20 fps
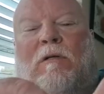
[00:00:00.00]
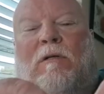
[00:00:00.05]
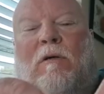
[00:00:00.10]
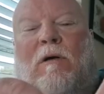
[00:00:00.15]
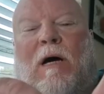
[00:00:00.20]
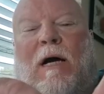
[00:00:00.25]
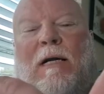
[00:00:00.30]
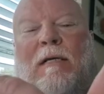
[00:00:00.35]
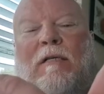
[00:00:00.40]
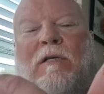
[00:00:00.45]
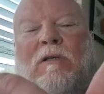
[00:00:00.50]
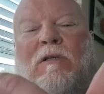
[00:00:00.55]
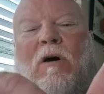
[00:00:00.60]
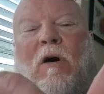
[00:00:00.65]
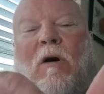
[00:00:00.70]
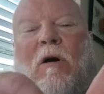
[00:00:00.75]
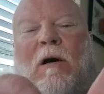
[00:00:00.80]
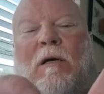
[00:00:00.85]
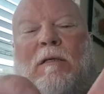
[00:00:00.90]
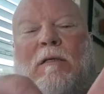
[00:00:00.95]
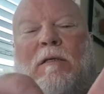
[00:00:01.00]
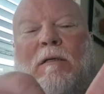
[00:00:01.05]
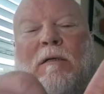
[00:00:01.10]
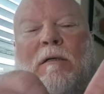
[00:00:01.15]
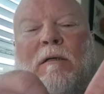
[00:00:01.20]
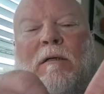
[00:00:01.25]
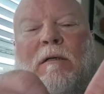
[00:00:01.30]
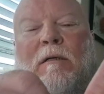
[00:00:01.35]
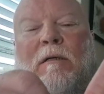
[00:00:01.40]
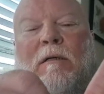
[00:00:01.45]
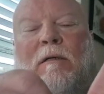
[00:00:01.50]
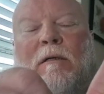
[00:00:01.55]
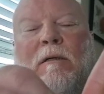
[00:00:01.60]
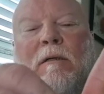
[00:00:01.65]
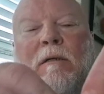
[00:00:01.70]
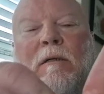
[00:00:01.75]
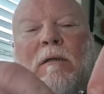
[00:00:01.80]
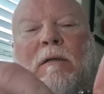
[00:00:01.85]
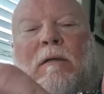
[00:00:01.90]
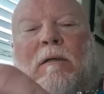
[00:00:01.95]
as the line's taut,
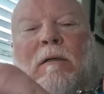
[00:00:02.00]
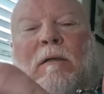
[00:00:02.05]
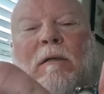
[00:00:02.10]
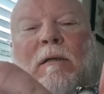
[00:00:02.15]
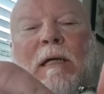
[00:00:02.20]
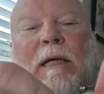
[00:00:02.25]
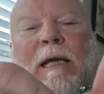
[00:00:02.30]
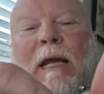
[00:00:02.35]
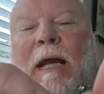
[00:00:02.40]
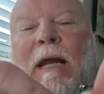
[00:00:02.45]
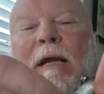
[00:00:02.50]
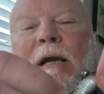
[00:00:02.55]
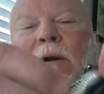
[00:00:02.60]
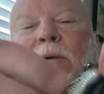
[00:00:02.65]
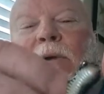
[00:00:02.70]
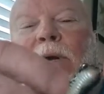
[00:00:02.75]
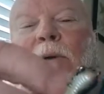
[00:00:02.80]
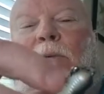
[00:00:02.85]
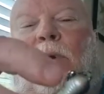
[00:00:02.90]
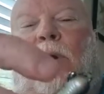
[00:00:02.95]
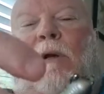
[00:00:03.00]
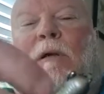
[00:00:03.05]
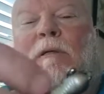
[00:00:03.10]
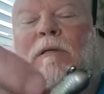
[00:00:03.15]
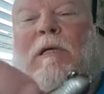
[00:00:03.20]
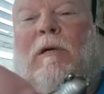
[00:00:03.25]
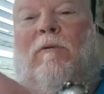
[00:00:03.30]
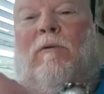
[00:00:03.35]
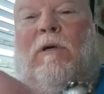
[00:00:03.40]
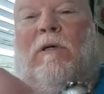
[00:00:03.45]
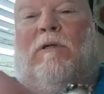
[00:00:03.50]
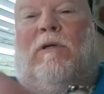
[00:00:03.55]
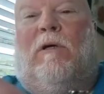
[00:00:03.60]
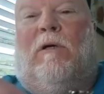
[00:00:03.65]
it can't go anywhere. See where it's